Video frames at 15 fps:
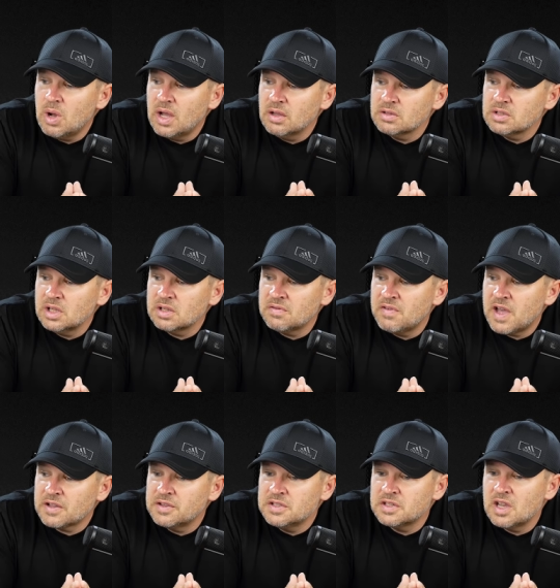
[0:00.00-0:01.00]
I also like the
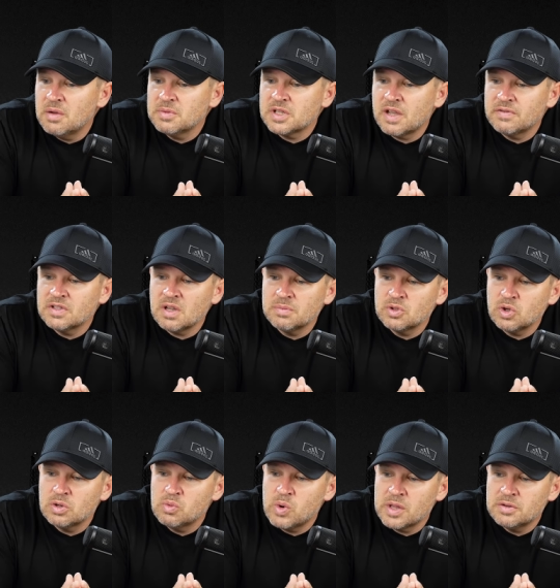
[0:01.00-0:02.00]
fact these cameras have some
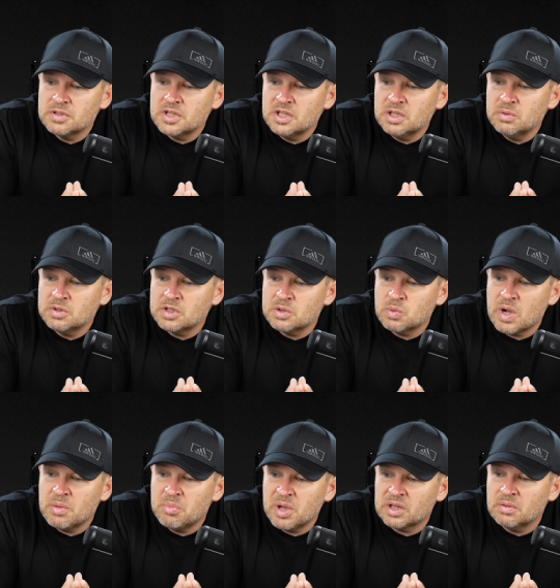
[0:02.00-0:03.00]
sort of weather sealing, which is
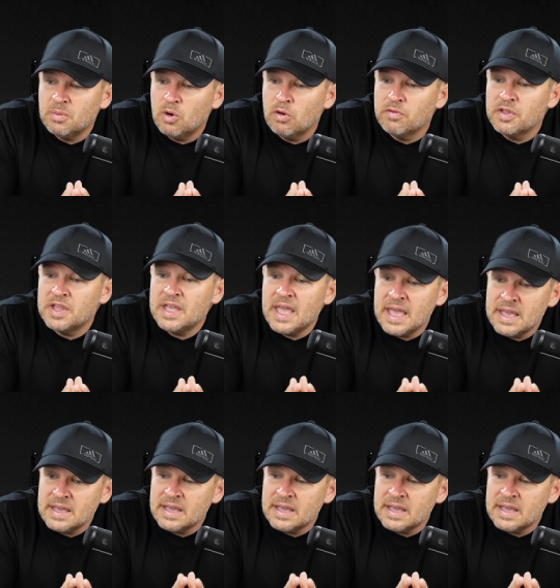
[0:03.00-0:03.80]
why I picked them over the